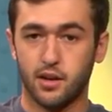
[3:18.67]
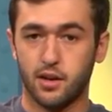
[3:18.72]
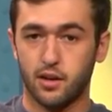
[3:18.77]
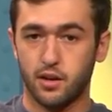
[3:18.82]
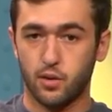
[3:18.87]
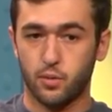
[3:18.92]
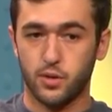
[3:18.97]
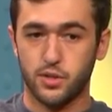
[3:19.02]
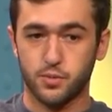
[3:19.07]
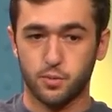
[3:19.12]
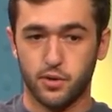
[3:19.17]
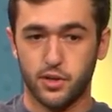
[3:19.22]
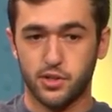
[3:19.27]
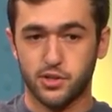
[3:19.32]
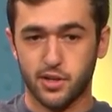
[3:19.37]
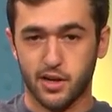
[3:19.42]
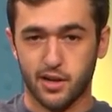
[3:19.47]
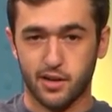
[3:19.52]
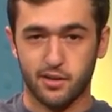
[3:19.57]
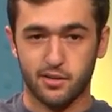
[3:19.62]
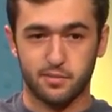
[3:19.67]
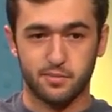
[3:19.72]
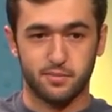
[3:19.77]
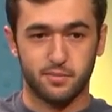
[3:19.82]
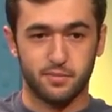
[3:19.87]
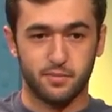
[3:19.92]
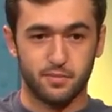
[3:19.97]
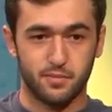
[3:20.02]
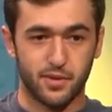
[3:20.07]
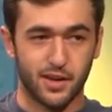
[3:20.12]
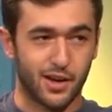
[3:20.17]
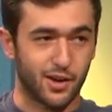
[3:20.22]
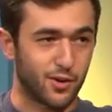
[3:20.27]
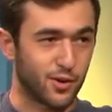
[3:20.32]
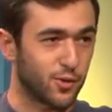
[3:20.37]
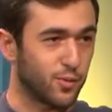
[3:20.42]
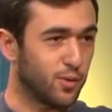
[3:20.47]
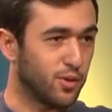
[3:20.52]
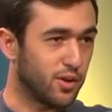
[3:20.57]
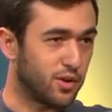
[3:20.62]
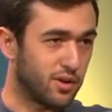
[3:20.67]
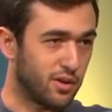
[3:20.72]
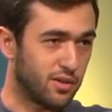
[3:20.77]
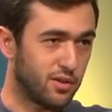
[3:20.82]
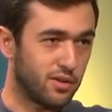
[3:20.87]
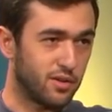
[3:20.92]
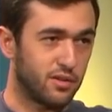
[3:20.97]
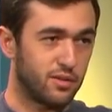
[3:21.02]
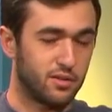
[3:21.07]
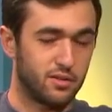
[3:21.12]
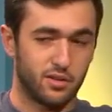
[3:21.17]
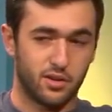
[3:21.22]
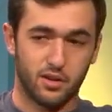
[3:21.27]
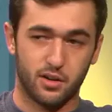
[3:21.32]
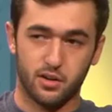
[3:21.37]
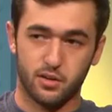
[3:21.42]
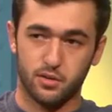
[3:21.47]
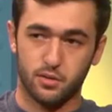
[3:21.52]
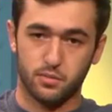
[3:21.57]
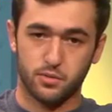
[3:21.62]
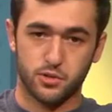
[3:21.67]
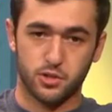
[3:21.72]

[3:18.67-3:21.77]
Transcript: you know we, we try to not hurt one another and you know